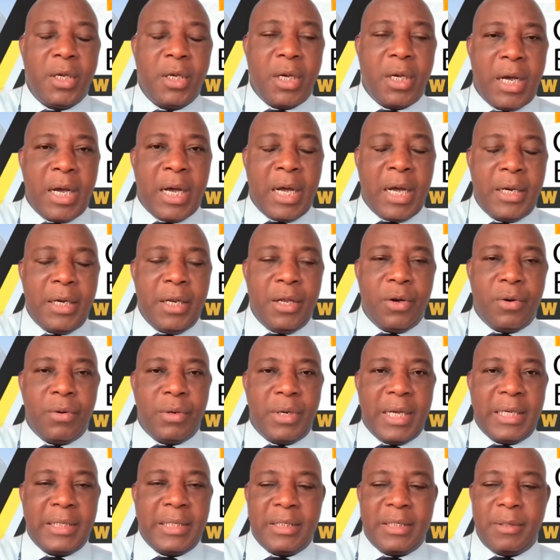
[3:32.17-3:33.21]
The
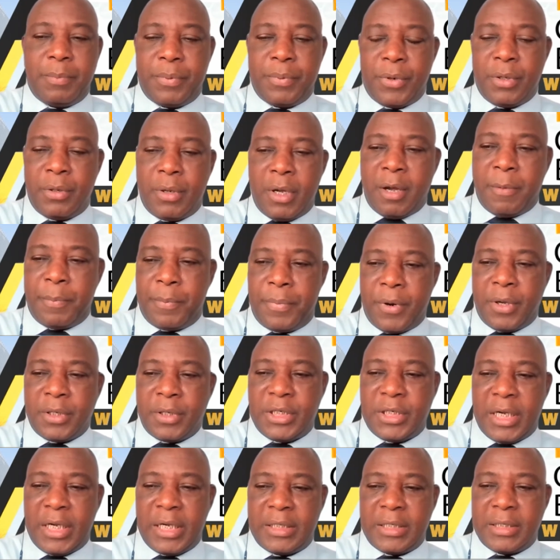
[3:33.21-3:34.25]
Nkodezi
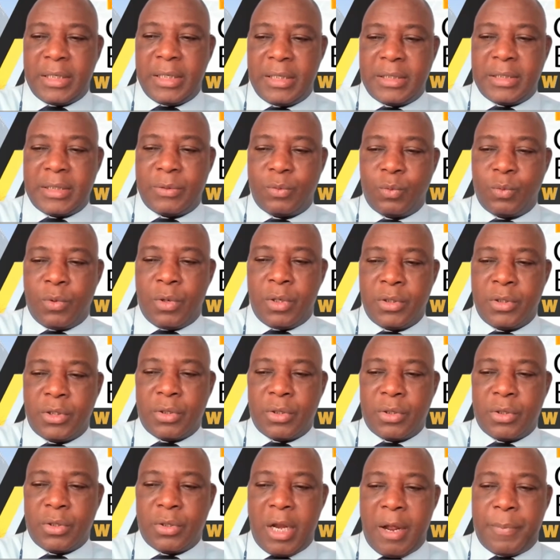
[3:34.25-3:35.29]
project is one
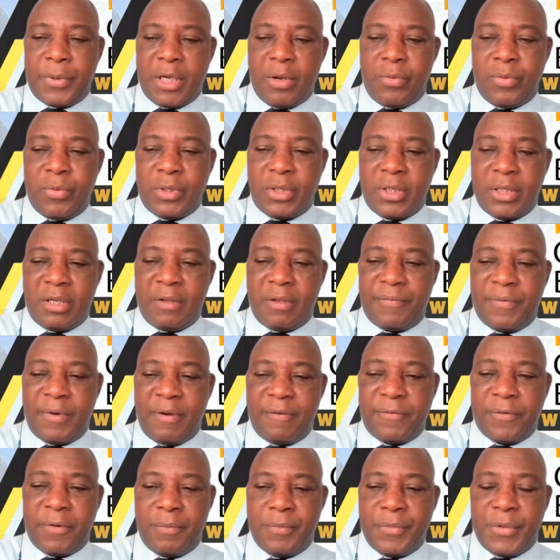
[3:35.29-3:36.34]
solar project which is
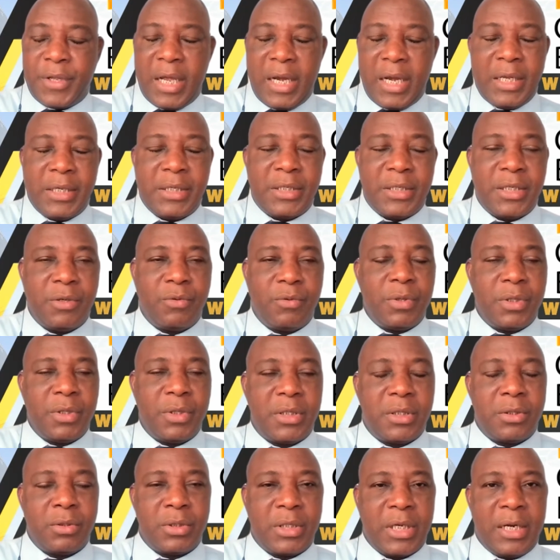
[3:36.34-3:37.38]
different from the LNG,
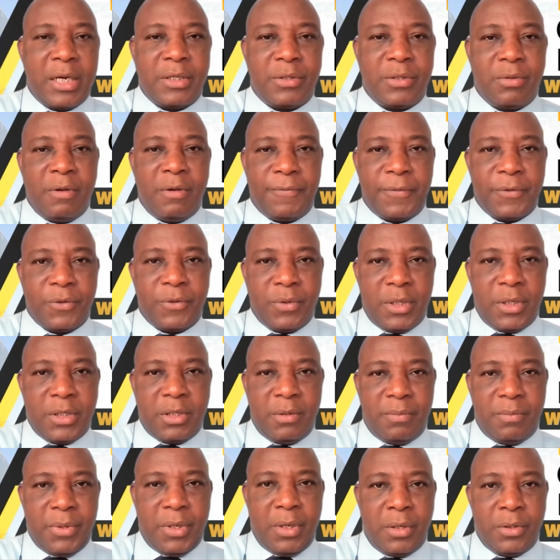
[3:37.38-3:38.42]
which Total is doing for
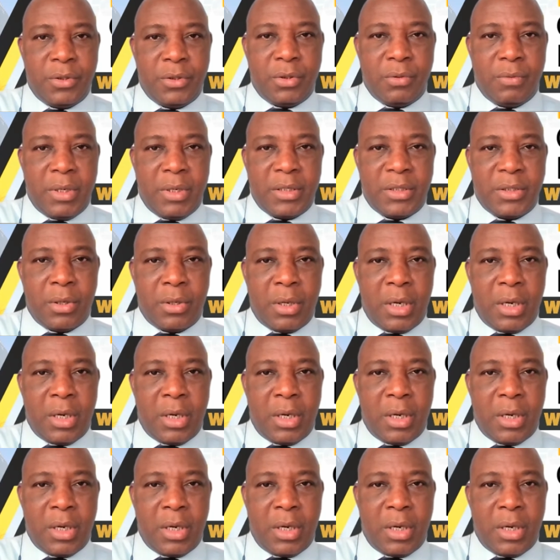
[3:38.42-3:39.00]
$20 billion US.